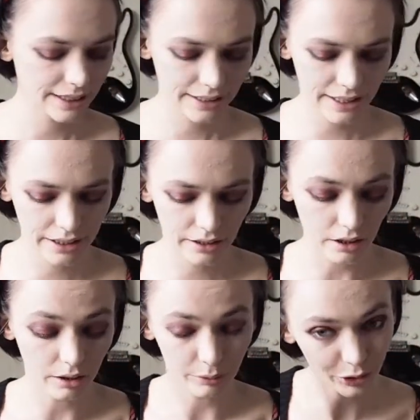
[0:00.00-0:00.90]
Then
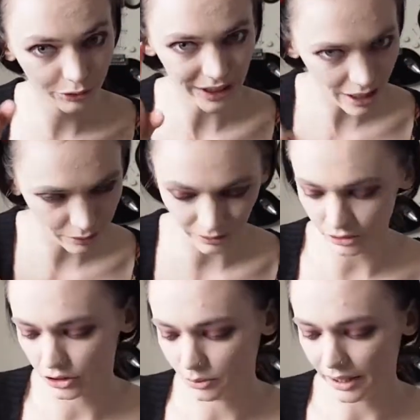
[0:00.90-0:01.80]
I'm going
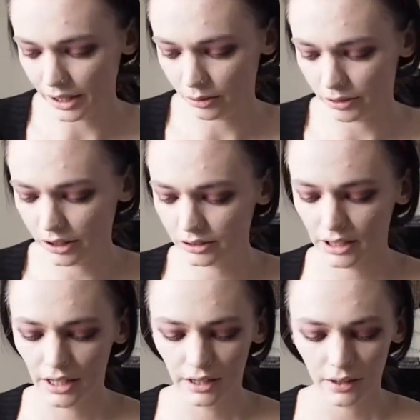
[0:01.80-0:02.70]
to do my eyebrows.
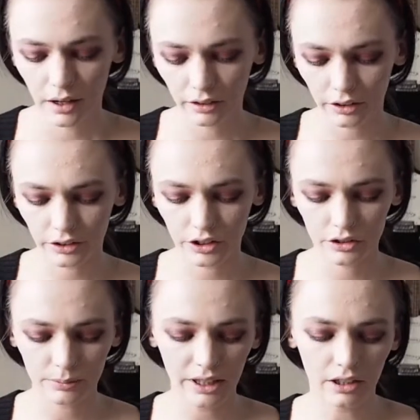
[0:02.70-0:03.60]
I'm going to
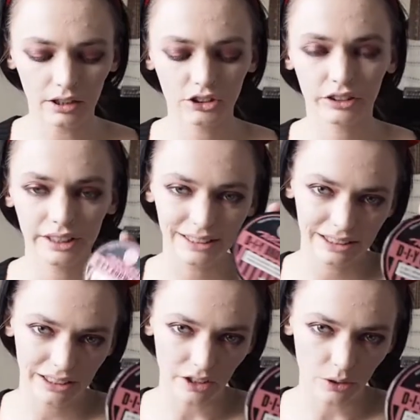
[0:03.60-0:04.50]
use my Archery
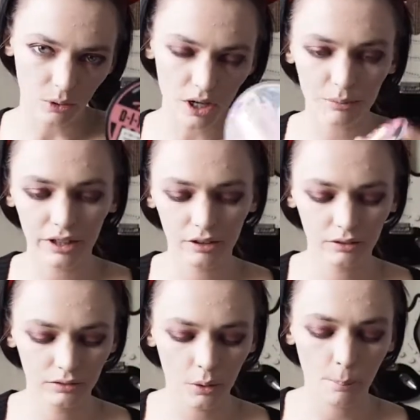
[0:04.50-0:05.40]
DIY
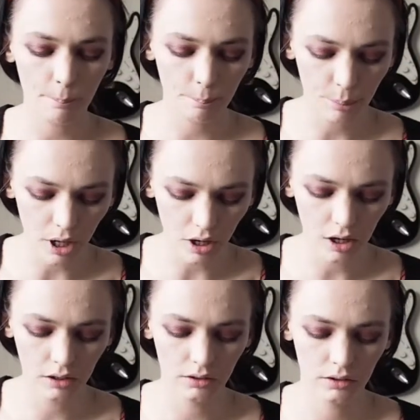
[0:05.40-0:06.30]
brow
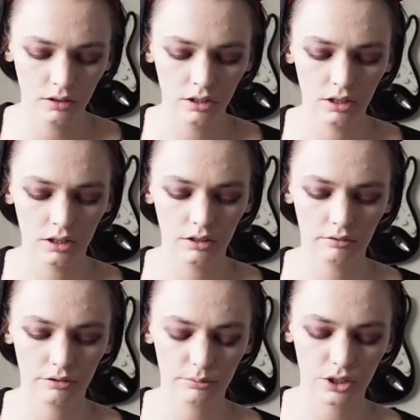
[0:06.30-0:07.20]
bar
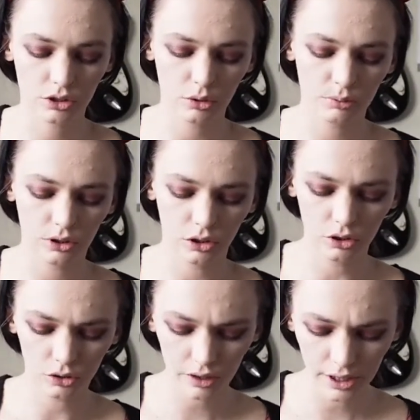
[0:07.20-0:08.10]
from Soap and
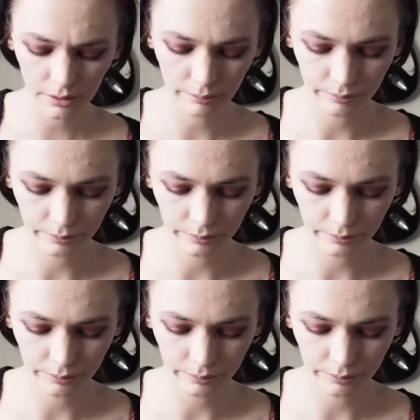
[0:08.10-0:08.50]
Glory.